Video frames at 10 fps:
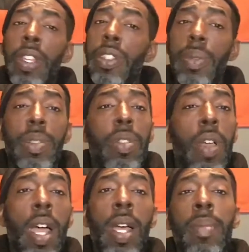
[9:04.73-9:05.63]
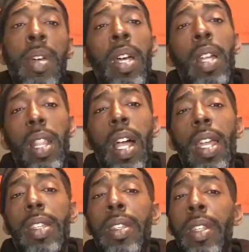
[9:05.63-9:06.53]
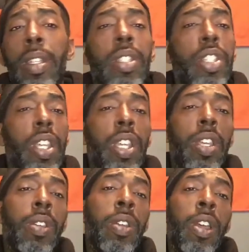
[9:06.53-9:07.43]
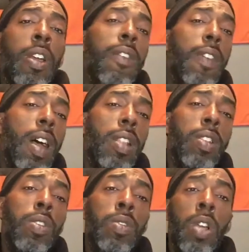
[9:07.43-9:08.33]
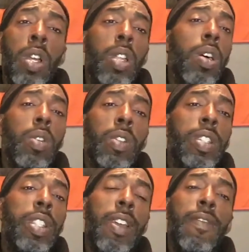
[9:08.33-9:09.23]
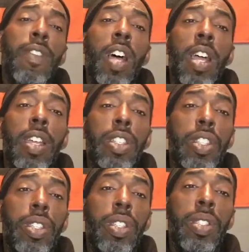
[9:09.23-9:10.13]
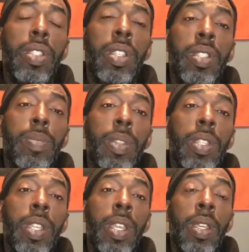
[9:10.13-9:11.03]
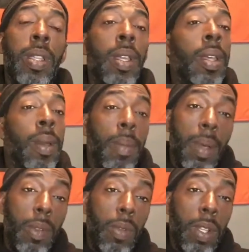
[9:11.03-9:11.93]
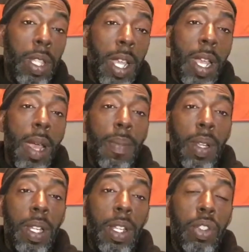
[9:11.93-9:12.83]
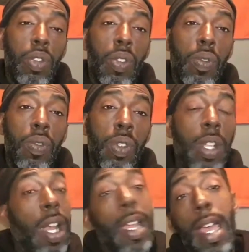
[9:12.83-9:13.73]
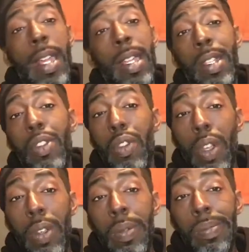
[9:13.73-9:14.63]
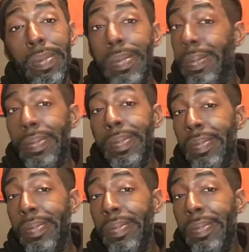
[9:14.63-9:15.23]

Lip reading: Subscribe, like, share, follow, all the rest of that fly ass shit these niggas be saying. Maybe one day I'll put an intro on it. I got an intro. I